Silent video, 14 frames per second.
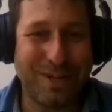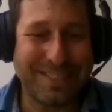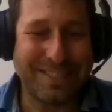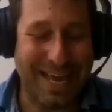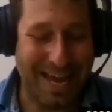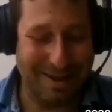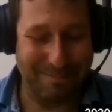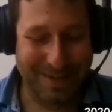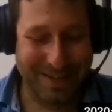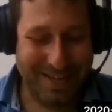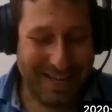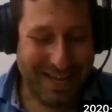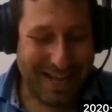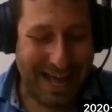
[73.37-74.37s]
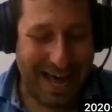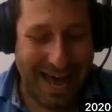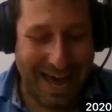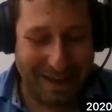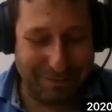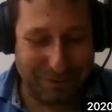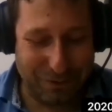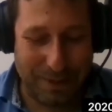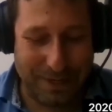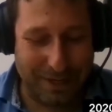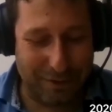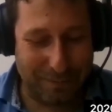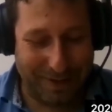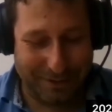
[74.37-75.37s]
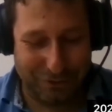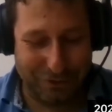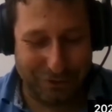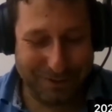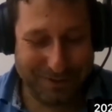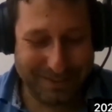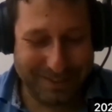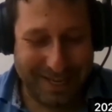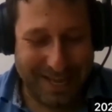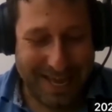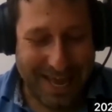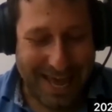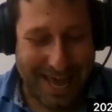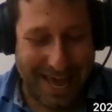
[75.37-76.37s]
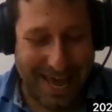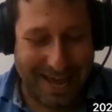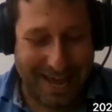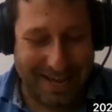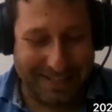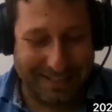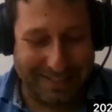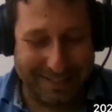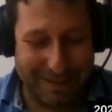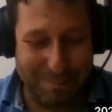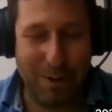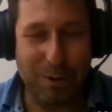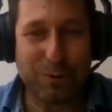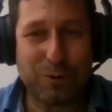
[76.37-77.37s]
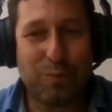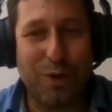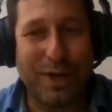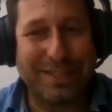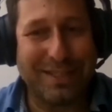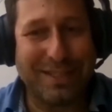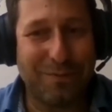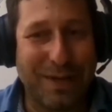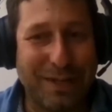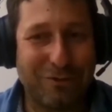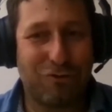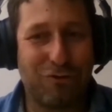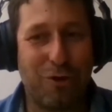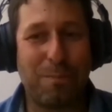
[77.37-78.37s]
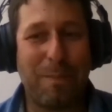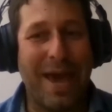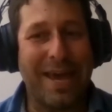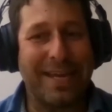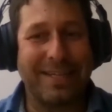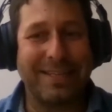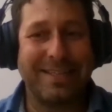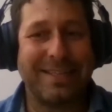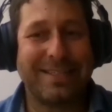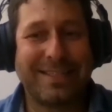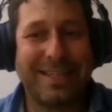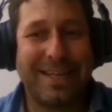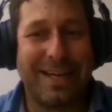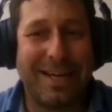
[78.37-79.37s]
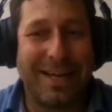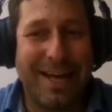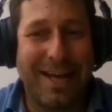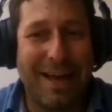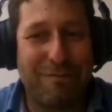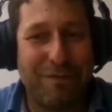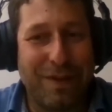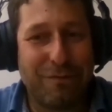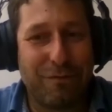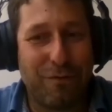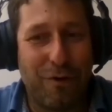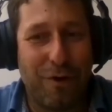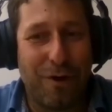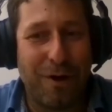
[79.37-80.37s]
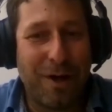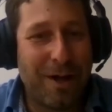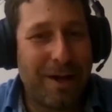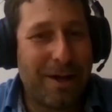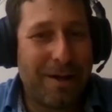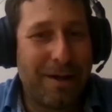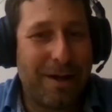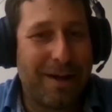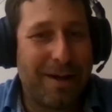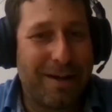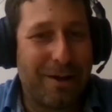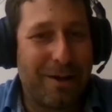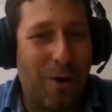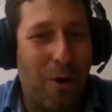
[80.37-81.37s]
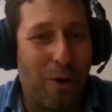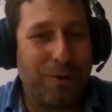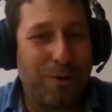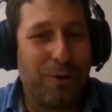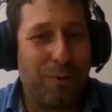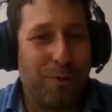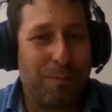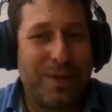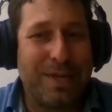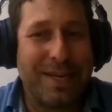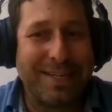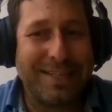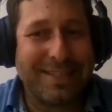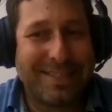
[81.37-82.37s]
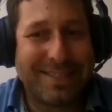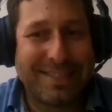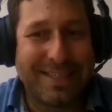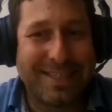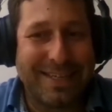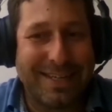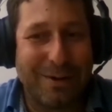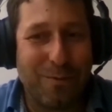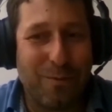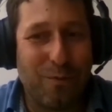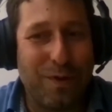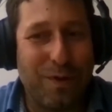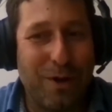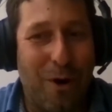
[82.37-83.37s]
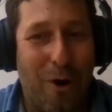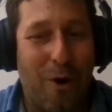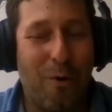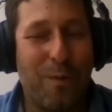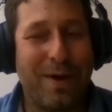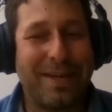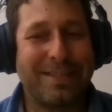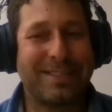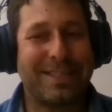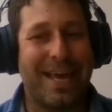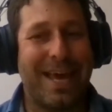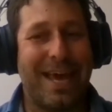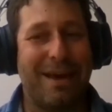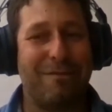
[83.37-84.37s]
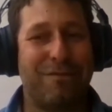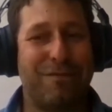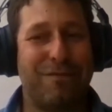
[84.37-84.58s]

your time. Uh, I have so many questions. And the most pressing question on my end is uh, I think for uh, all Europeans, uh, we always have